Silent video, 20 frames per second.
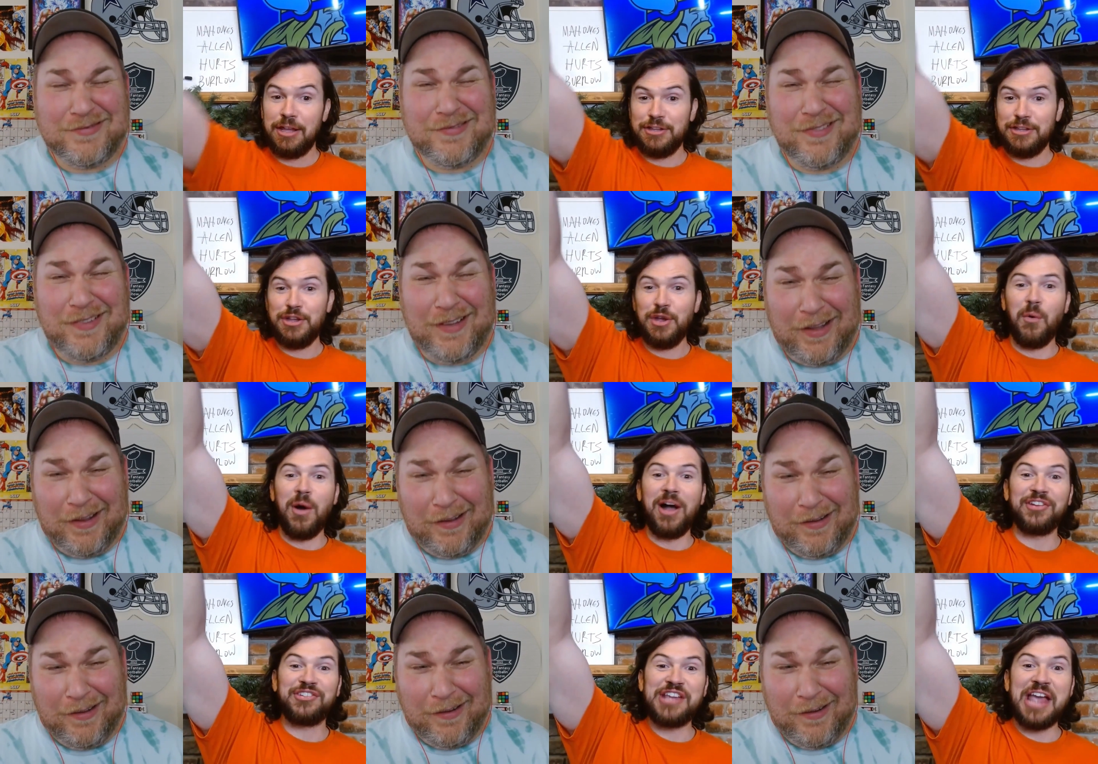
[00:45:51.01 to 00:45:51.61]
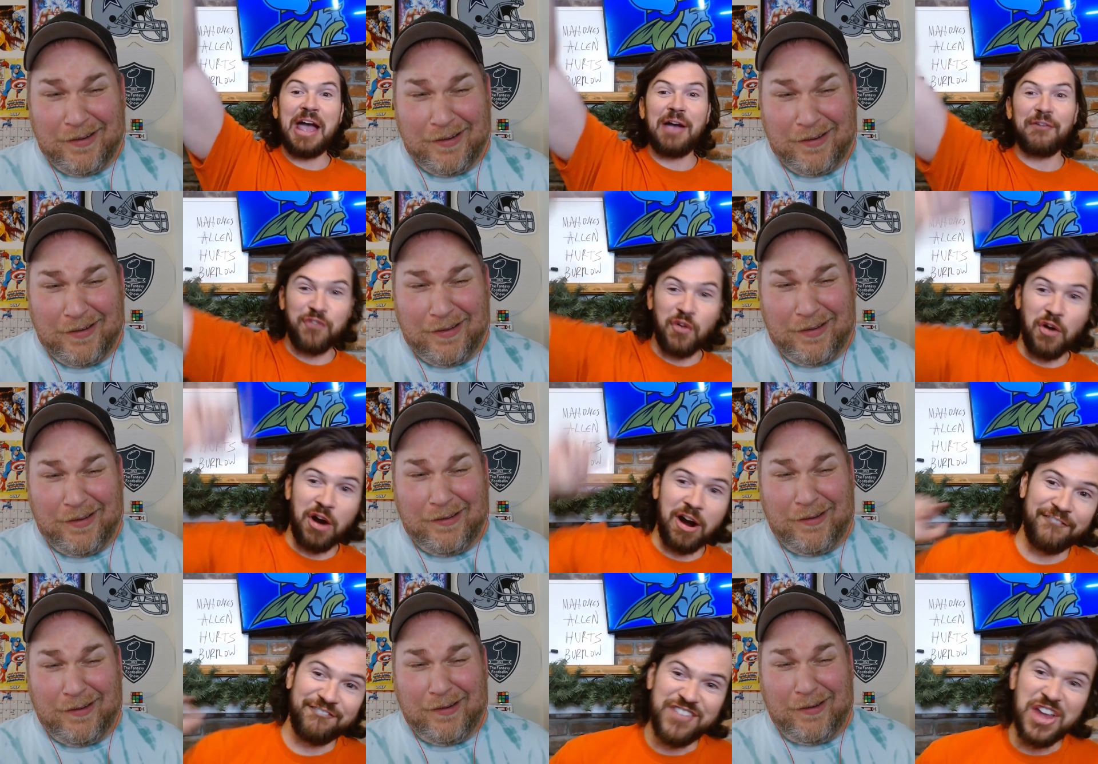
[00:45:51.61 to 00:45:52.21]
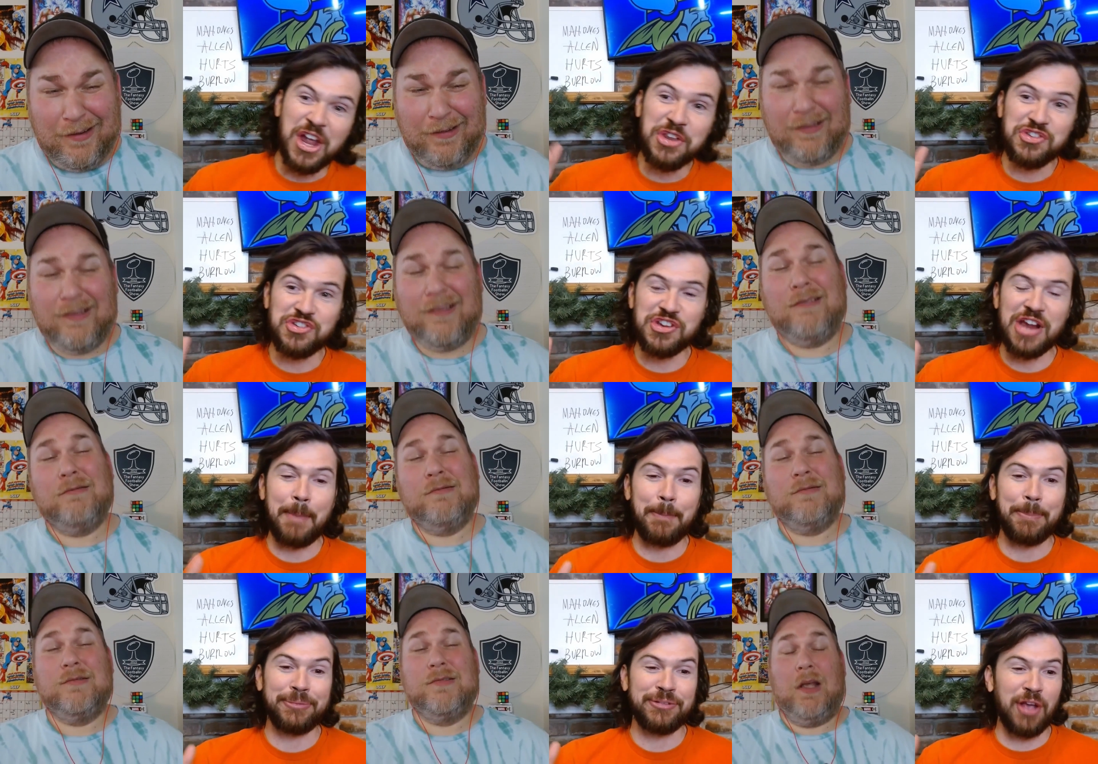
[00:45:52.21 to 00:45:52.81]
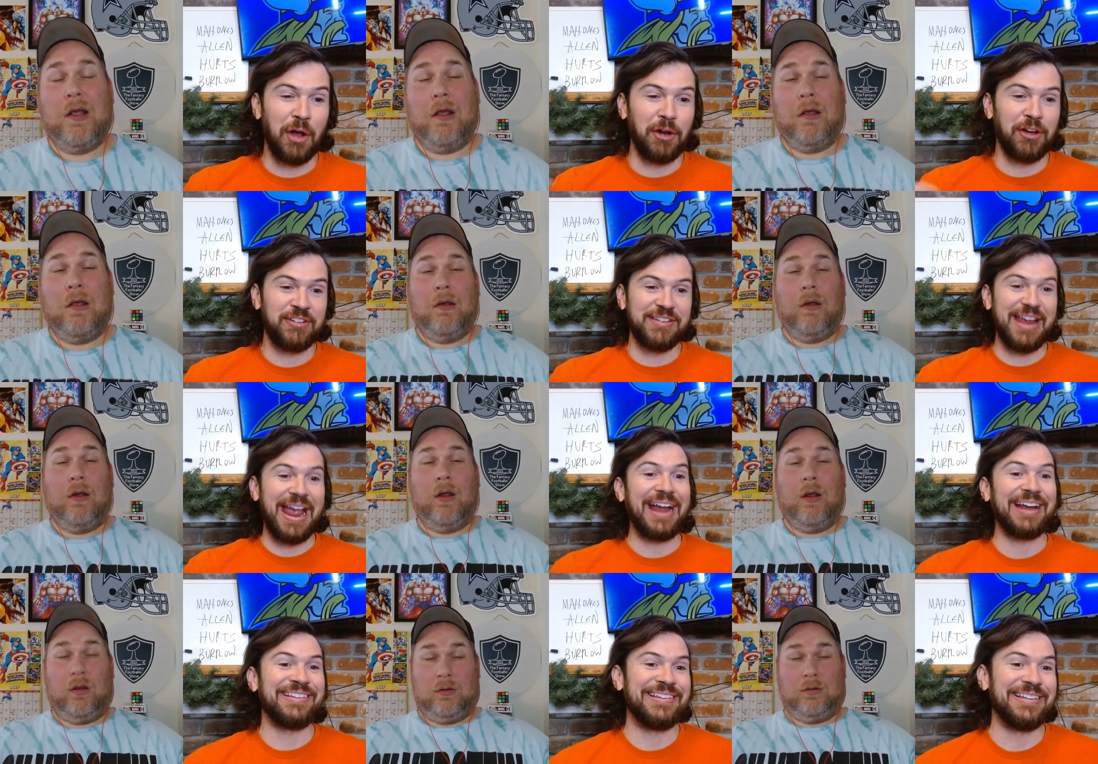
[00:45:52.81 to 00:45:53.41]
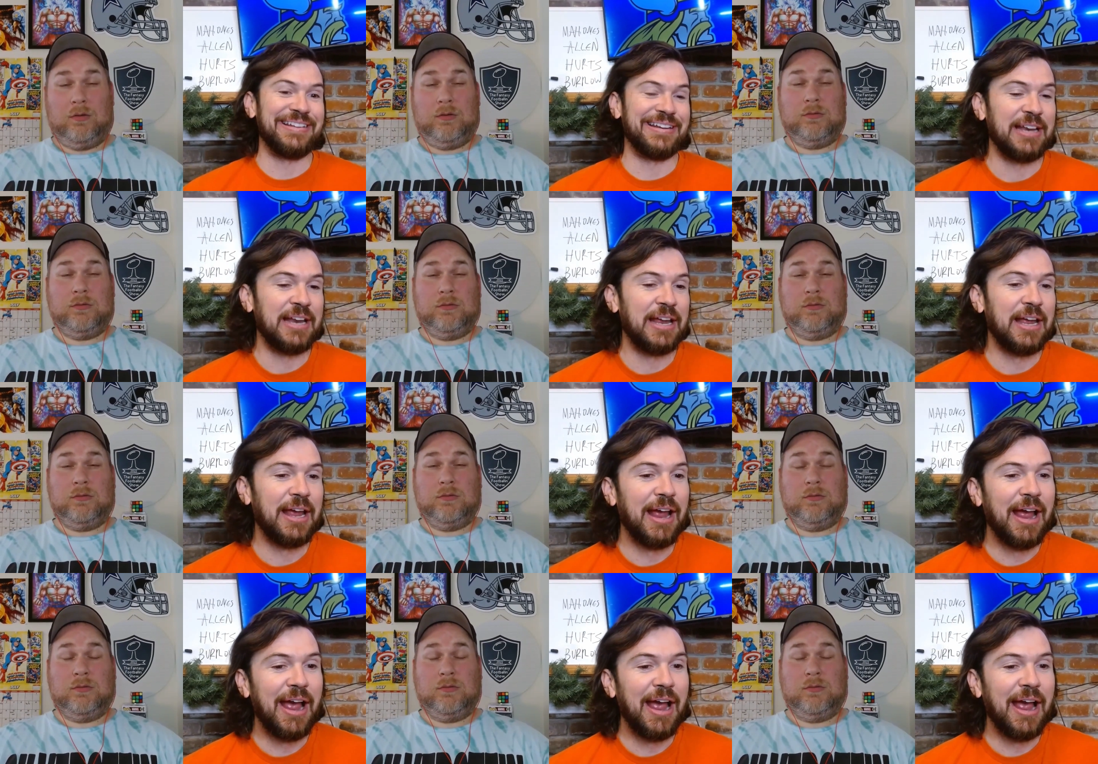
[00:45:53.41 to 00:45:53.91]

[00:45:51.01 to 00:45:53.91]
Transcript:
Speaker 1: You watch out for our future episodes, Jason.